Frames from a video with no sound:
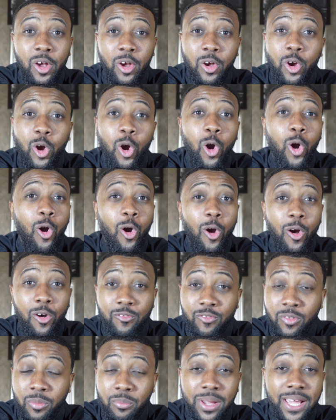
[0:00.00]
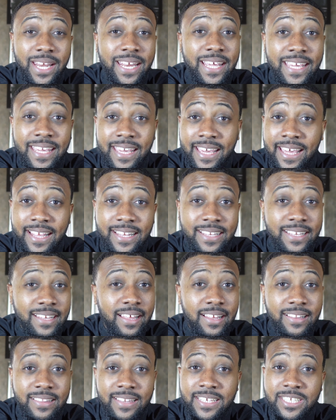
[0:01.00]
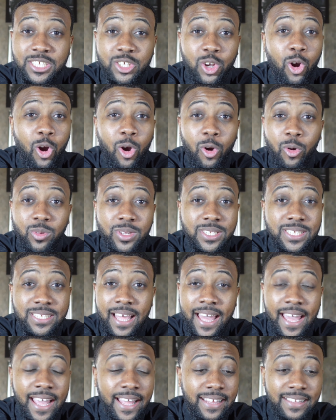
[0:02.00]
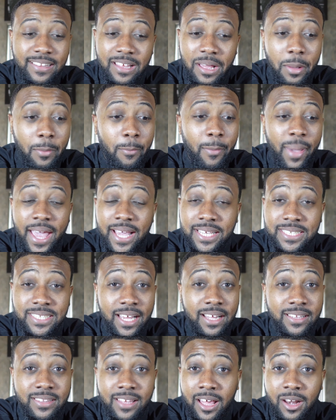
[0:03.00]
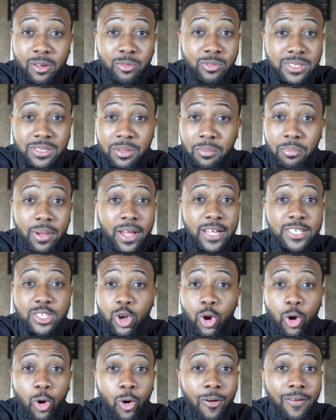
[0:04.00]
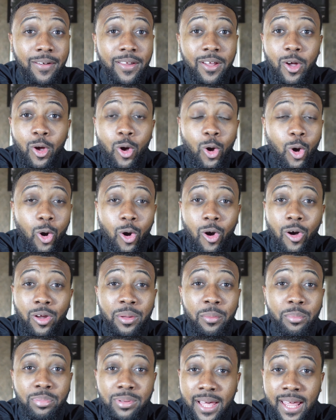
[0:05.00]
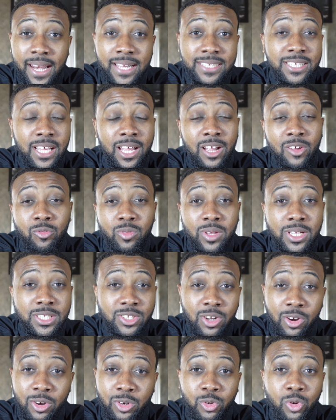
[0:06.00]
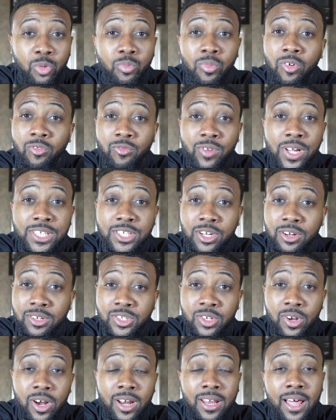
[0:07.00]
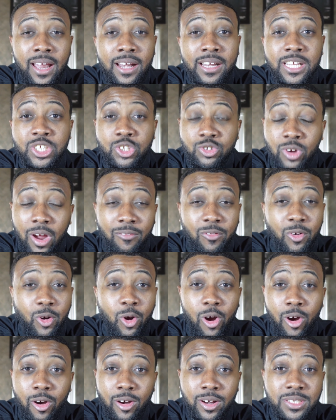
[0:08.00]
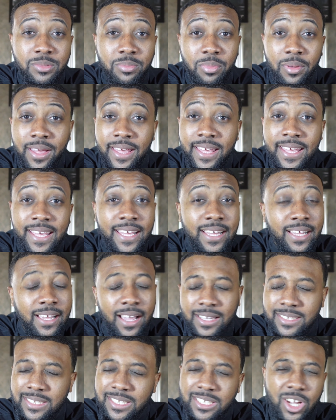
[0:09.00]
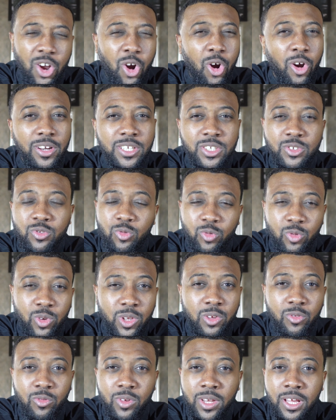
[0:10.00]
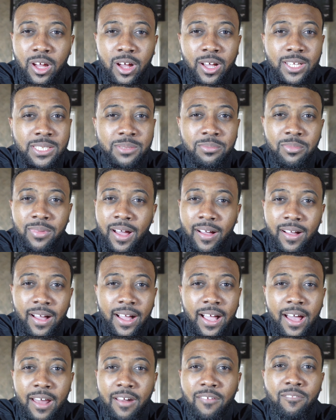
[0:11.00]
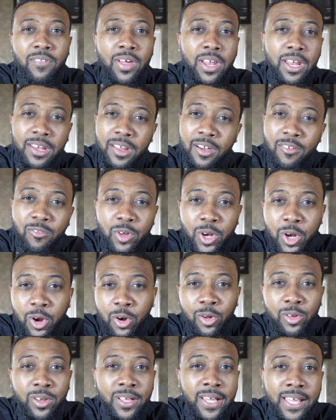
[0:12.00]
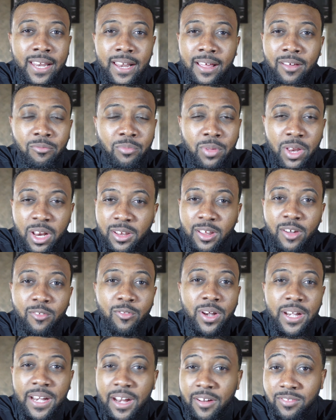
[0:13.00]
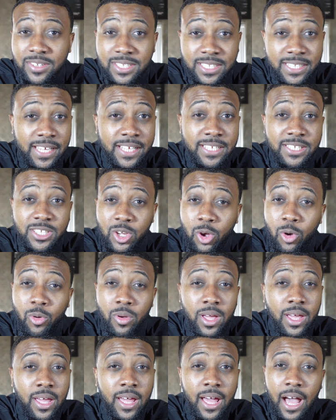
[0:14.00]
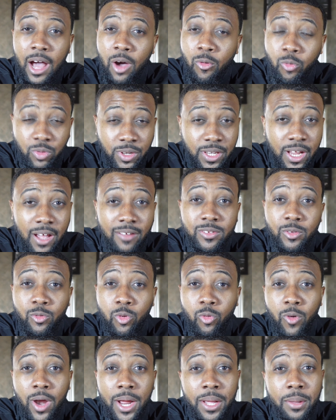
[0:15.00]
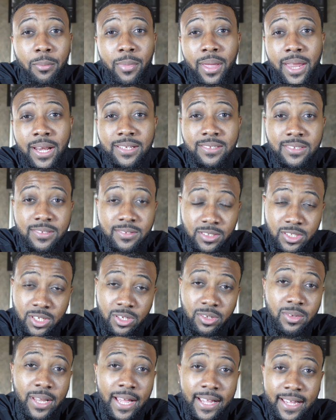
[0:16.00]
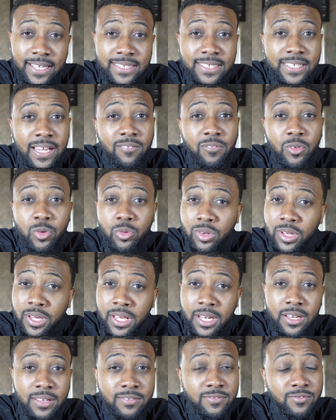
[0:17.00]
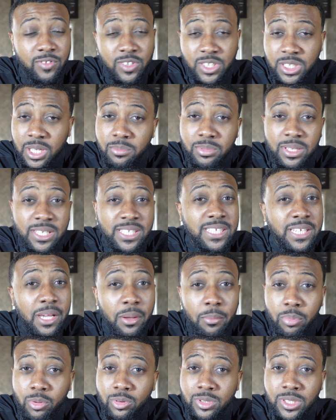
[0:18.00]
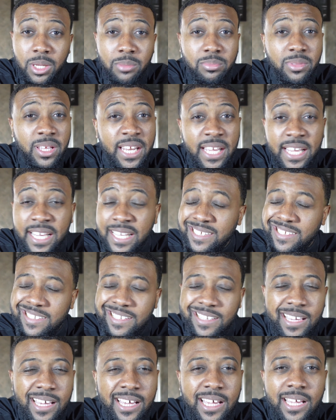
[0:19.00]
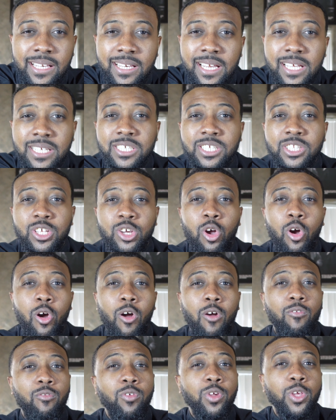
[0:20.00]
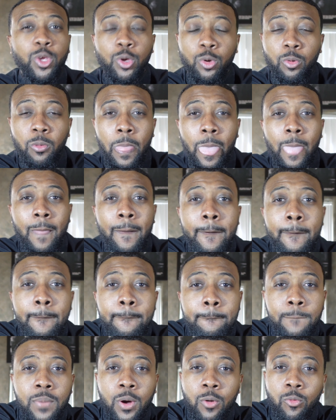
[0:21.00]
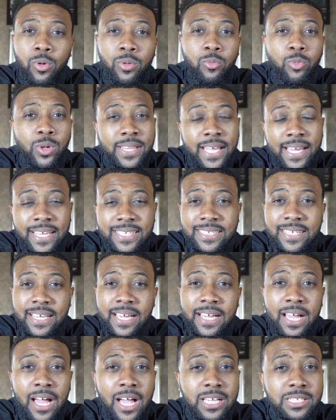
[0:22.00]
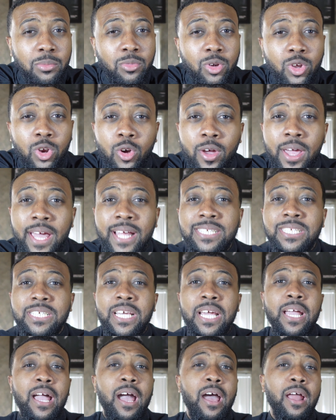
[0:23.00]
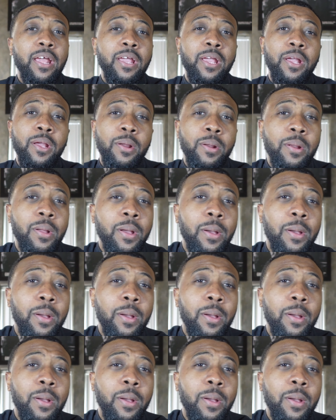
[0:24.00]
card for me to get. This card was like amazing. I thought it was the best card on the planet until I really started doing more research on a lot of these travel cards. But guys, this card is really awesome. I kind of fell in love with it early, and I've been in love with it ever since. So I definitely would recommend it to, like I said, if you're looking for something simple, something easy, this is the card for you. But with that said, guys, I'm gonna go ahead and check out of here.